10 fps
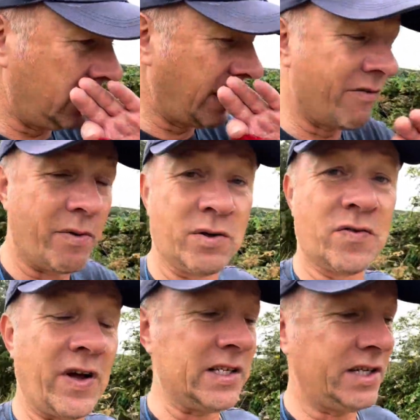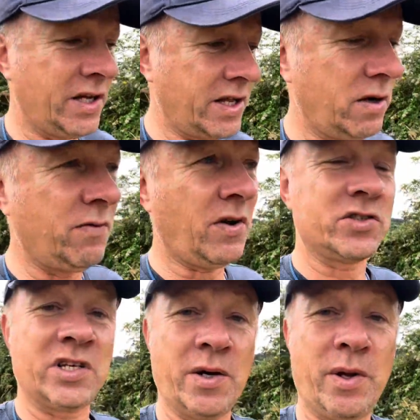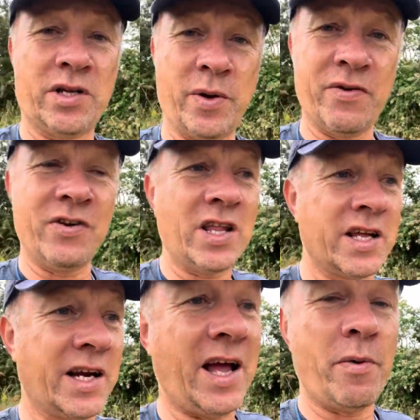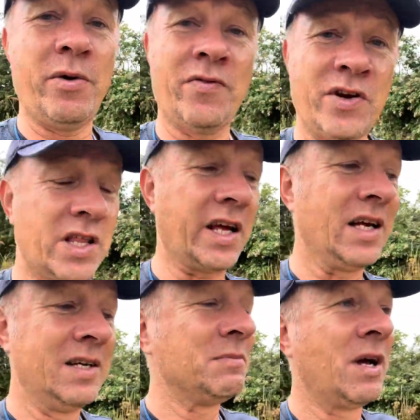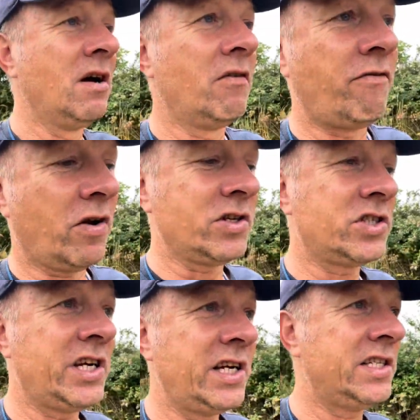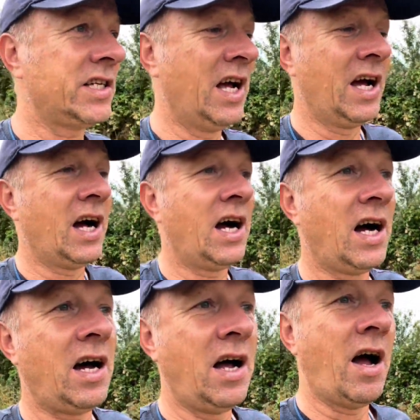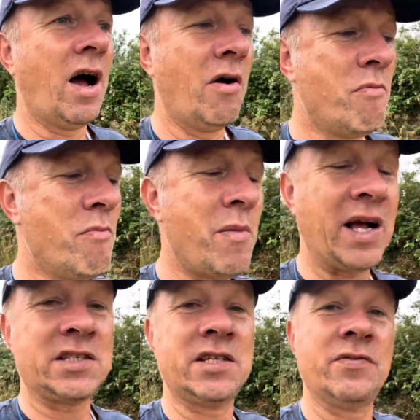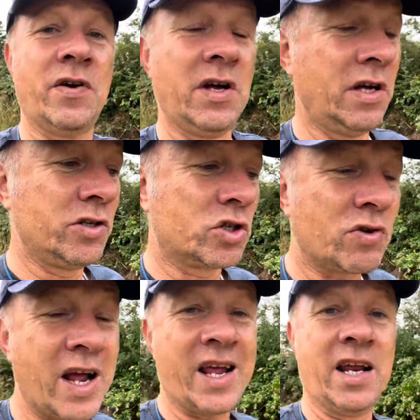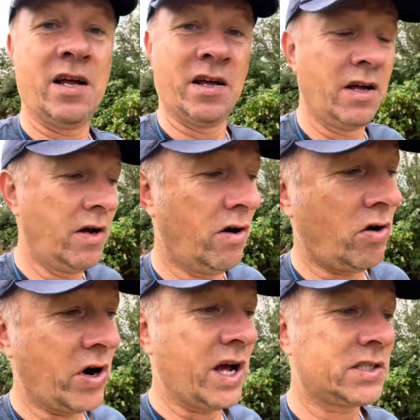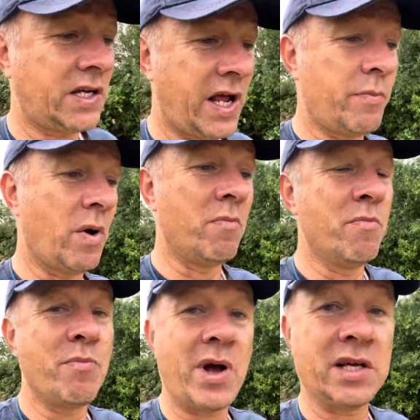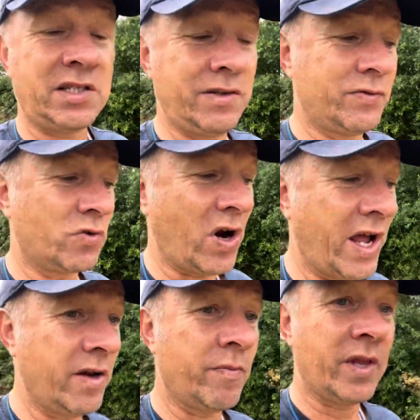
Everyone's vetted. You think, oh, volunteer. Well, they're doing it for nothing. They're helping you for nothing. Volunteers are a massive drain on our team. A massive drain